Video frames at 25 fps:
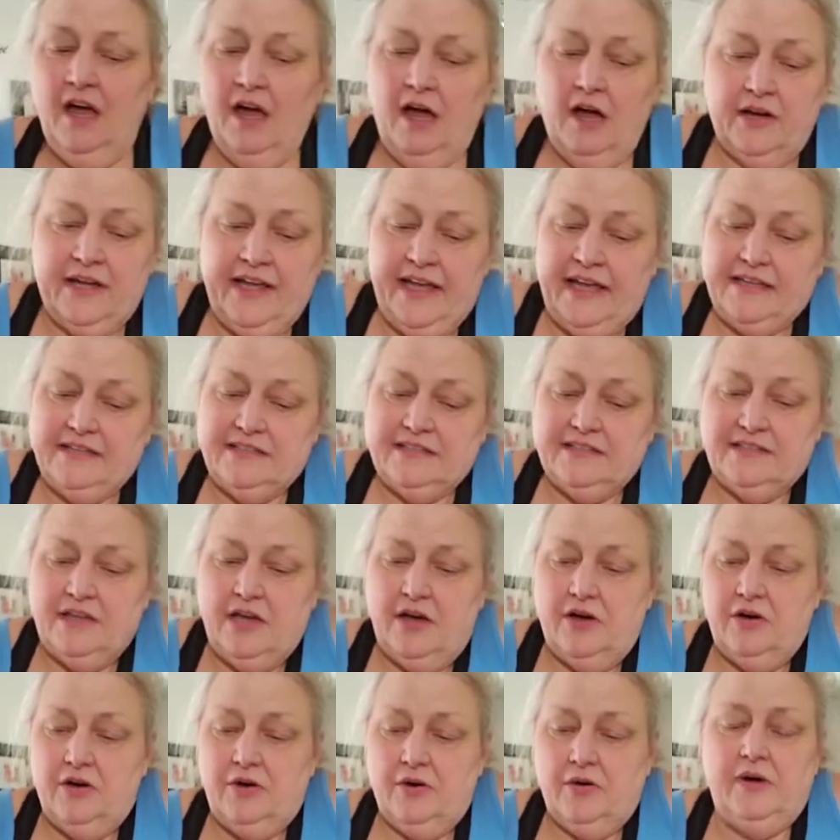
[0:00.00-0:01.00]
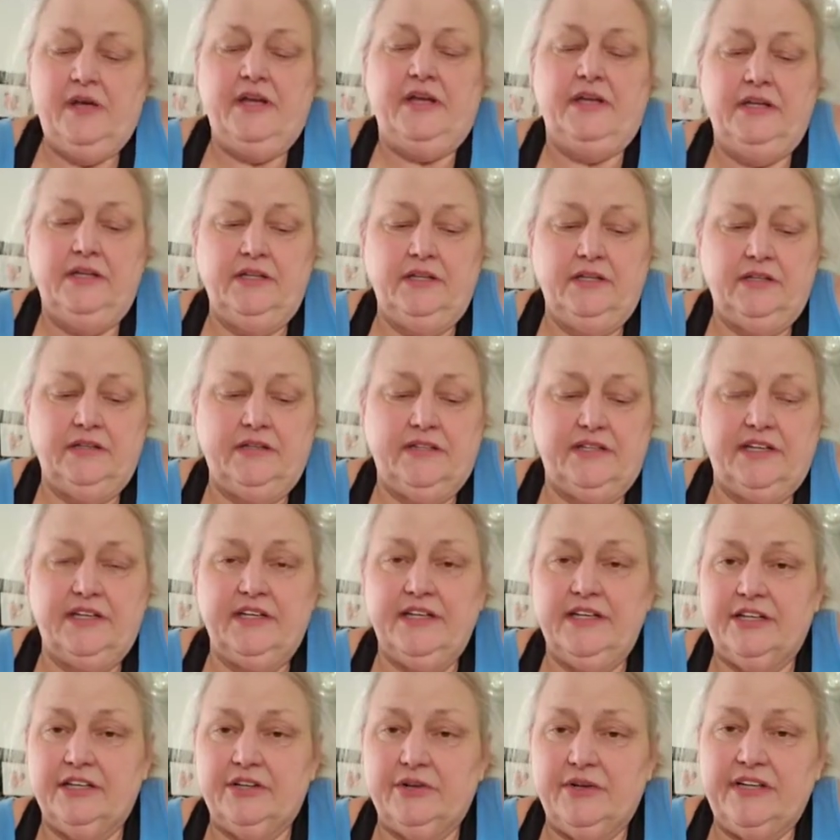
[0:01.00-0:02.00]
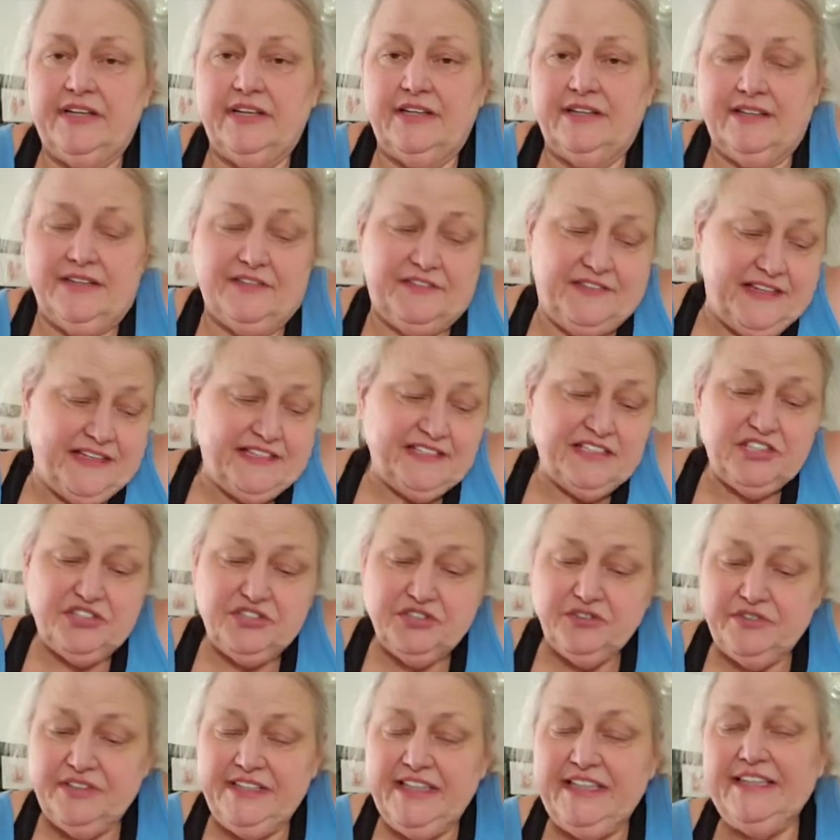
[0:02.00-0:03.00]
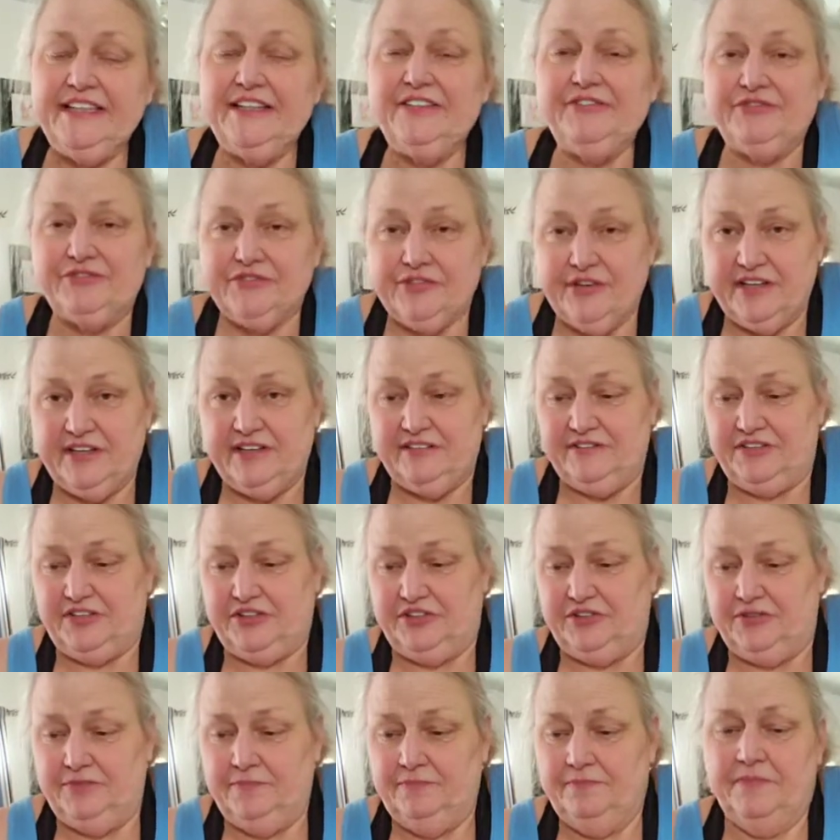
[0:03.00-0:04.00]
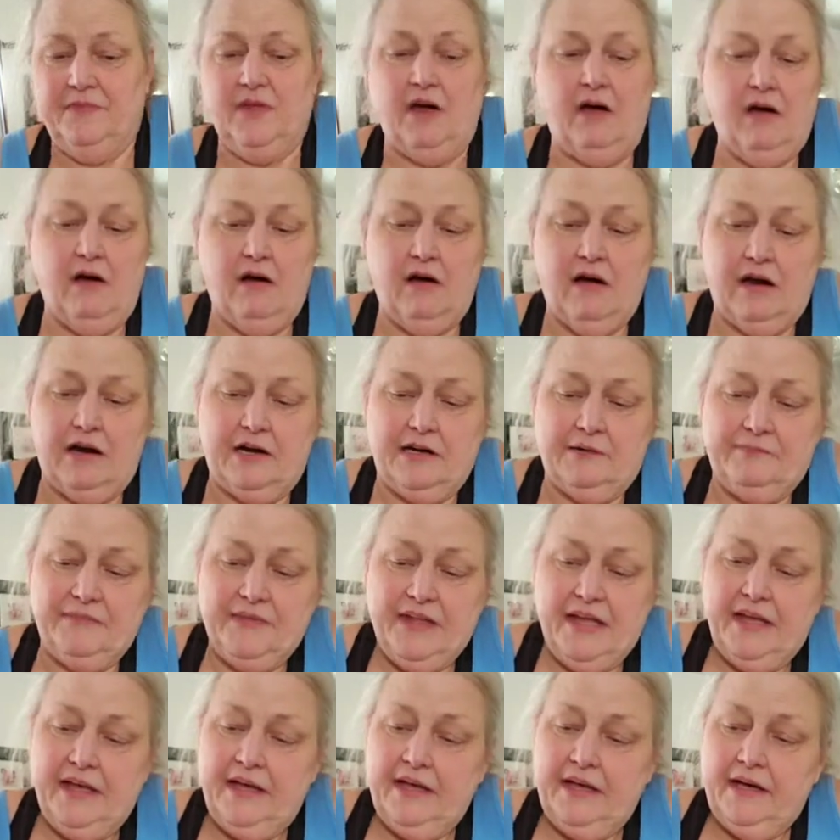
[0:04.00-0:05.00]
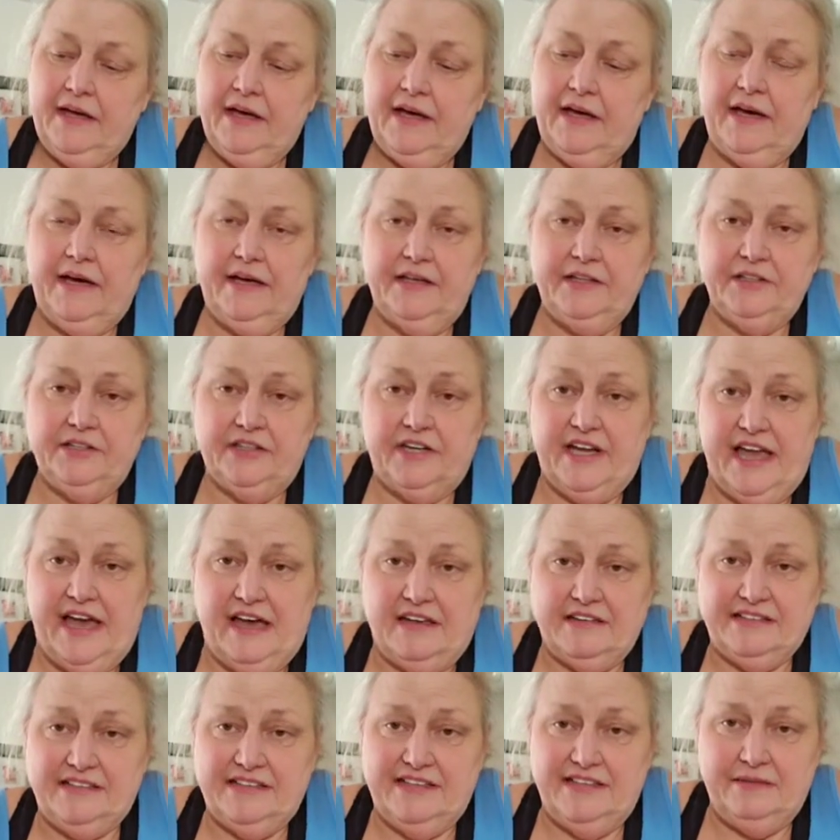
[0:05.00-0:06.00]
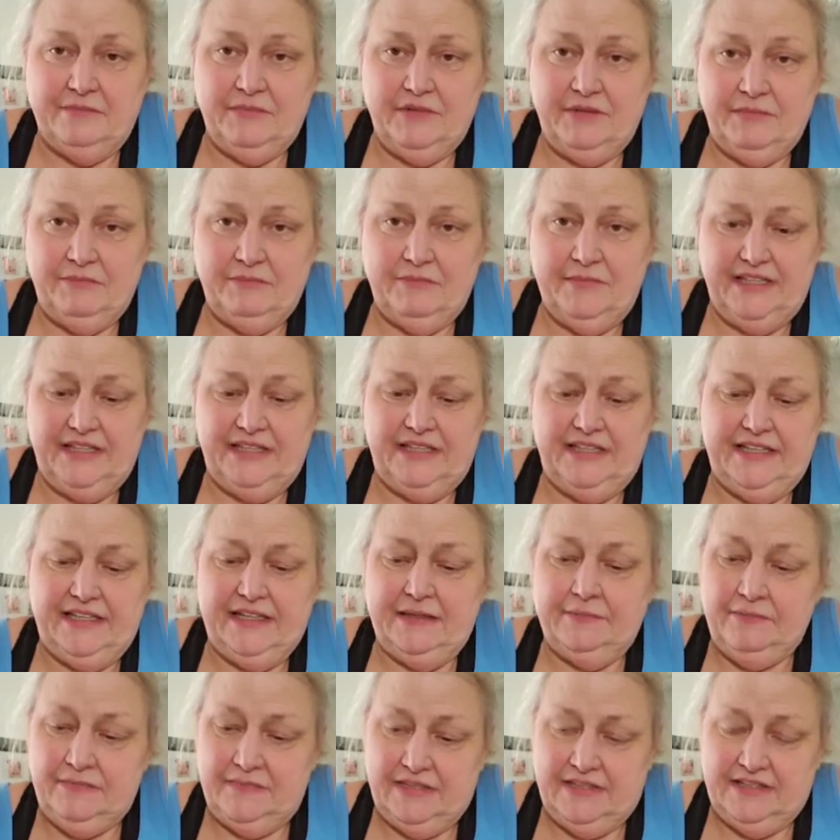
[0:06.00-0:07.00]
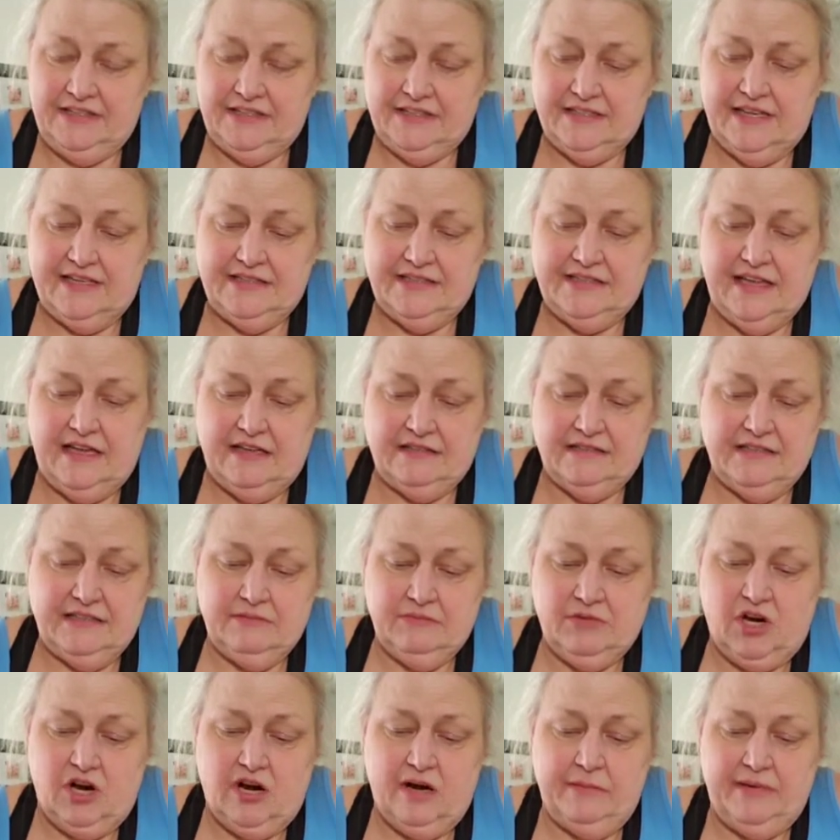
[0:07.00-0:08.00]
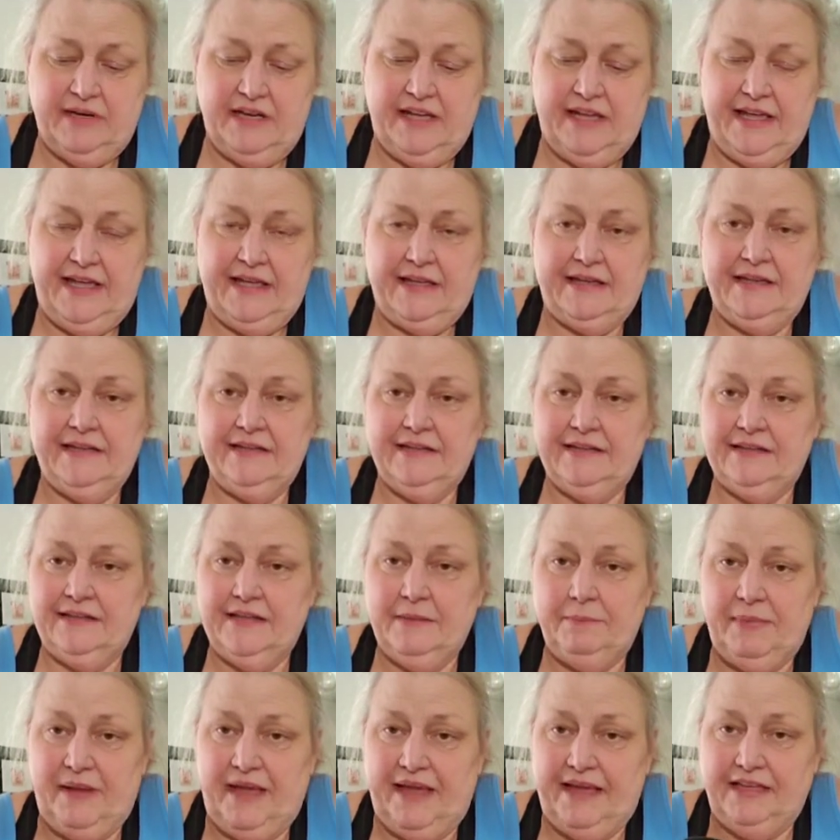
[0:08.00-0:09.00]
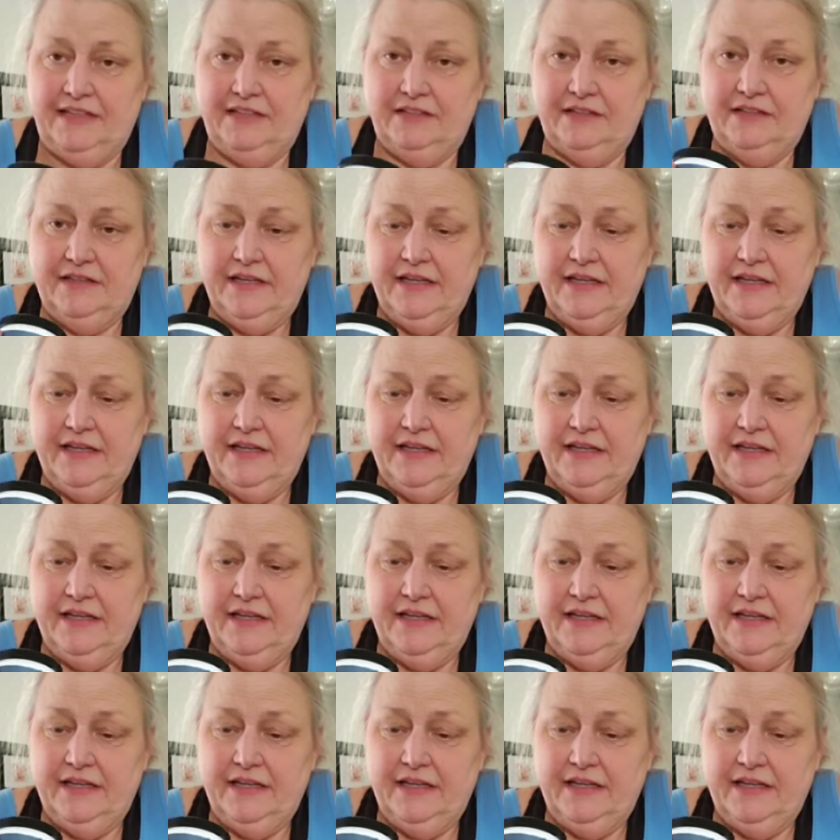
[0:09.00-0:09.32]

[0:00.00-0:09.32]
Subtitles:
Okay, so the things that you'll need in front of you are your calcium medium, in this case calcium carbonate, the paint.